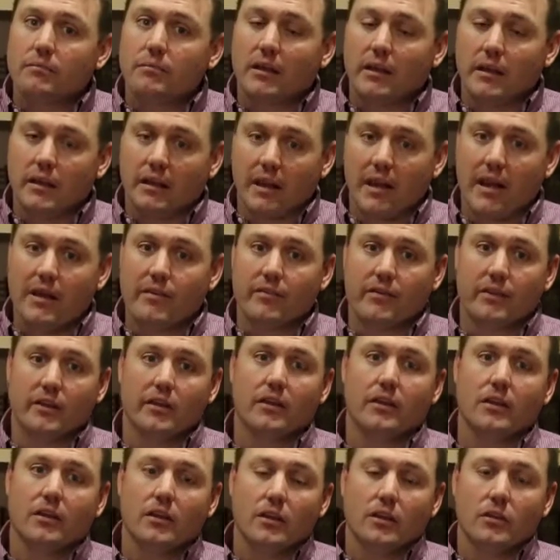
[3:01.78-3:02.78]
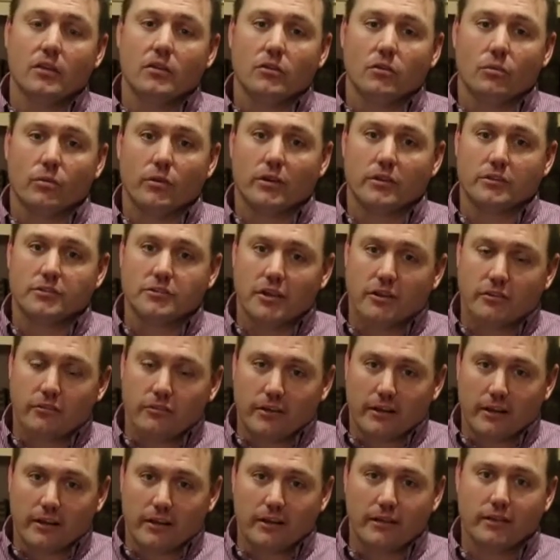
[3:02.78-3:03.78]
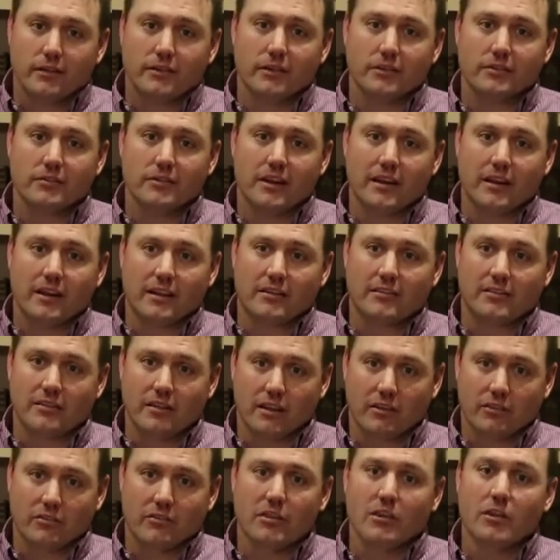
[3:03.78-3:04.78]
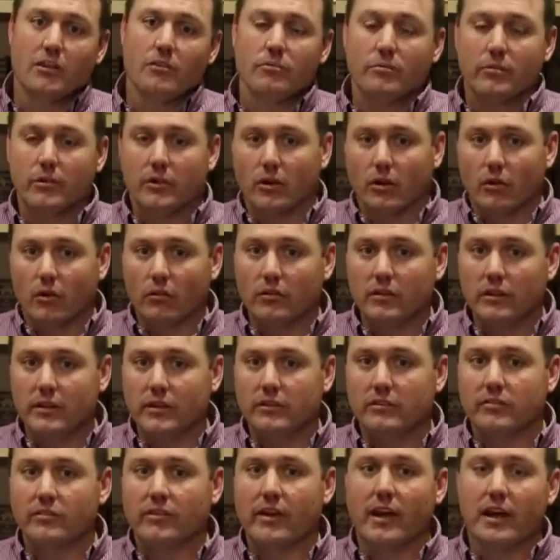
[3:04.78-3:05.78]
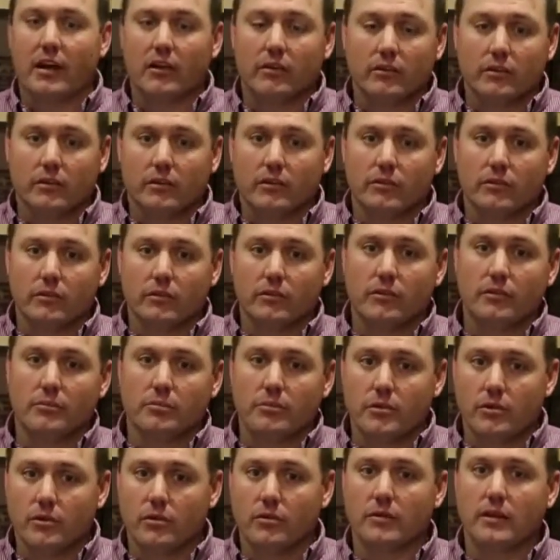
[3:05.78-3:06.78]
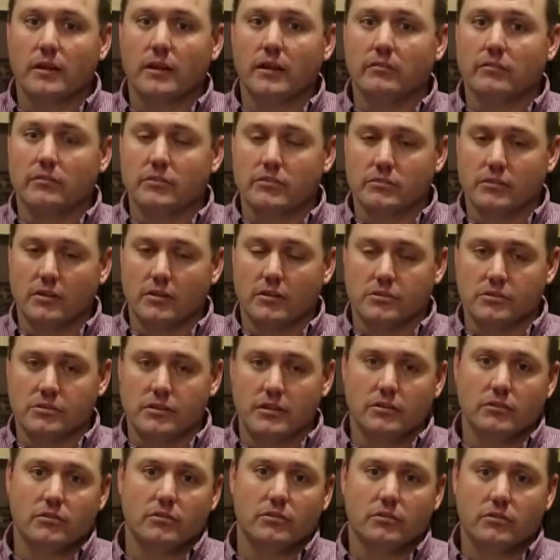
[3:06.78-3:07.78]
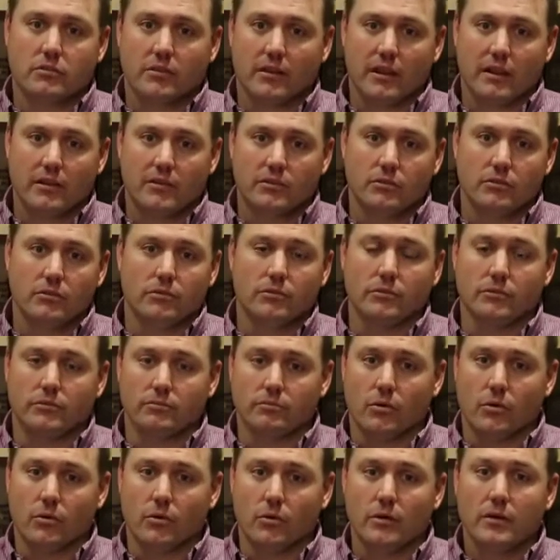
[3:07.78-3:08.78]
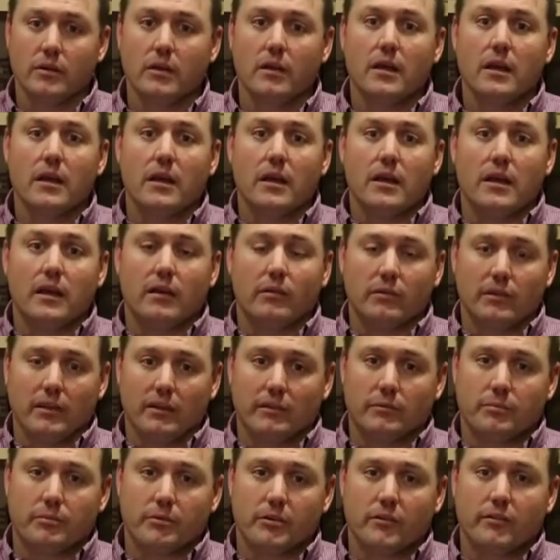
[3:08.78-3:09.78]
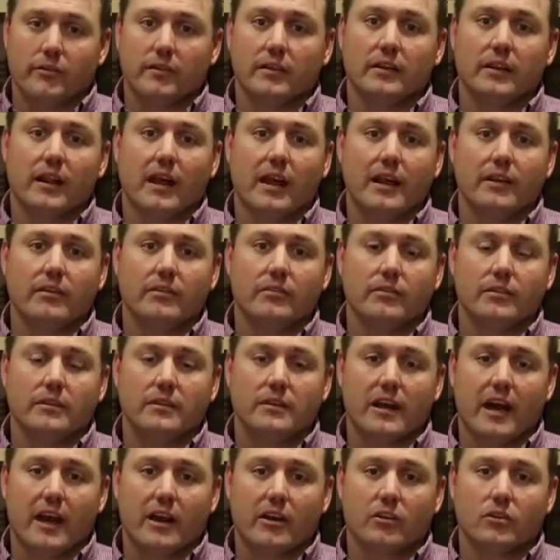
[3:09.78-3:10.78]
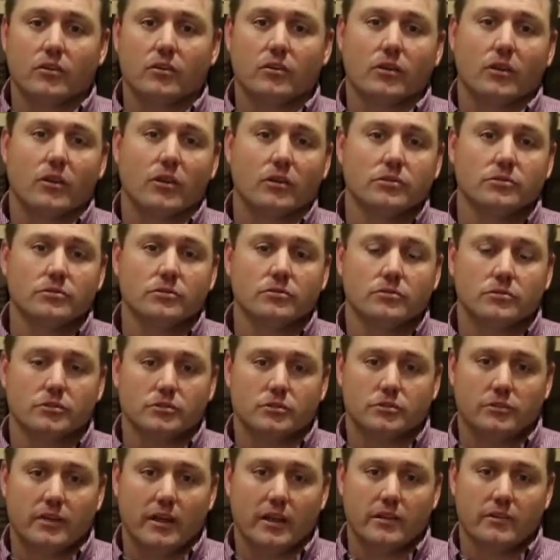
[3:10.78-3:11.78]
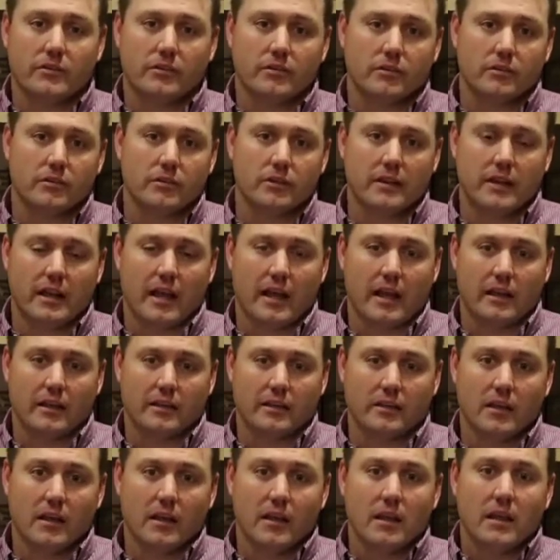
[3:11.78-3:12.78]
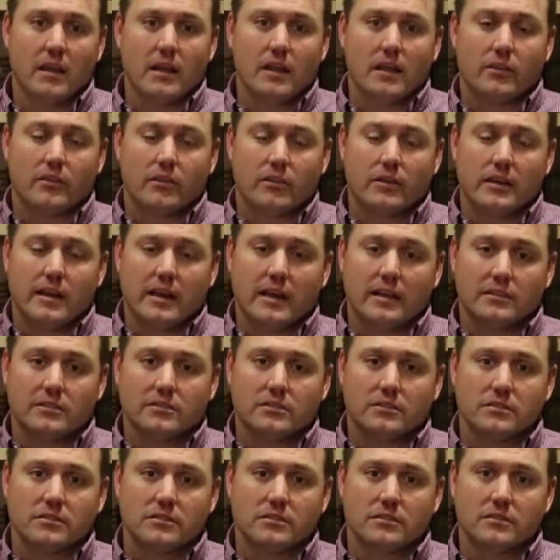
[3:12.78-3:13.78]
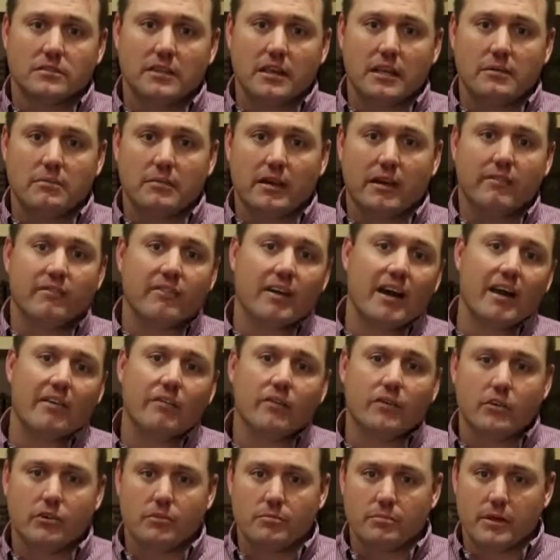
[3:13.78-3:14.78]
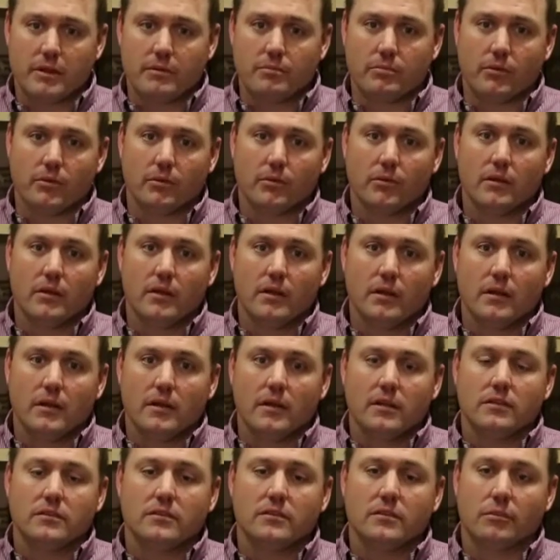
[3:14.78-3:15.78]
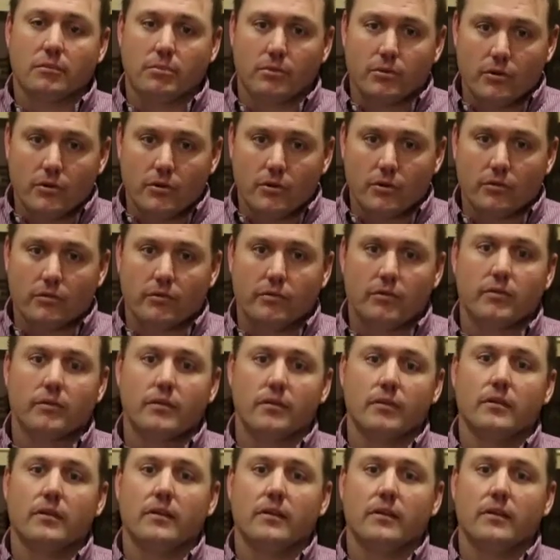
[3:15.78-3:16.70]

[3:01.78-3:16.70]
be in heaven where suffering does not exist, but only is found through the purity of His Son, Jesus Christ, who was born and lived a perfect life, died on the cross, was raised in 3 days, seen by 500 people to prove